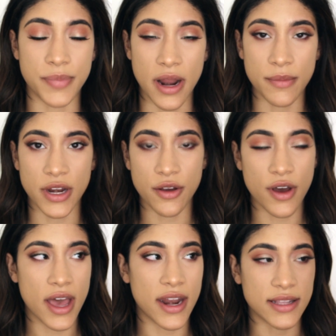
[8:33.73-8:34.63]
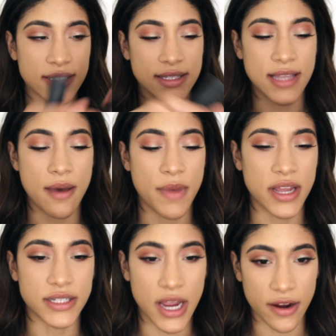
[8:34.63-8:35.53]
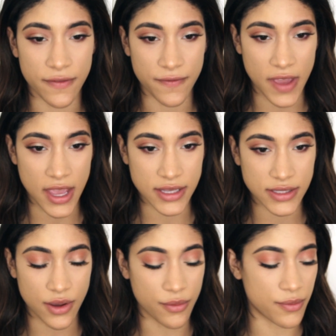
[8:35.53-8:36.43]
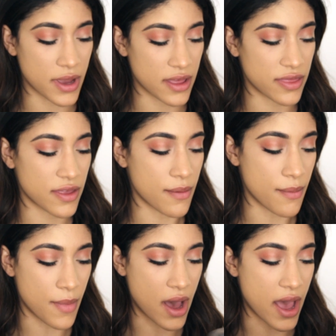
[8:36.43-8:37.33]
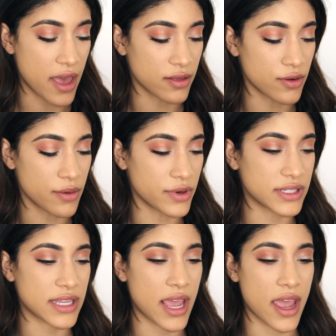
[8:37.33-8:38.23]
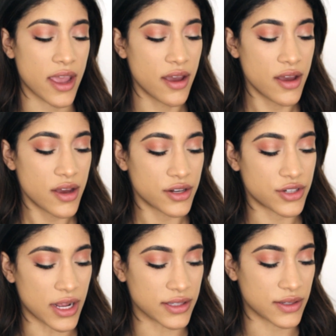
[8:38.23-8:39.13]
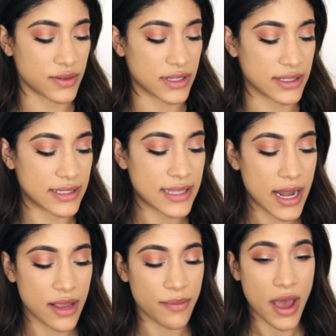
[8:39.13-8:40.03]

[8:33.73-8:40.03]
But I'm gonna go ahead and set my entire face with my Laura Mercier translucent setting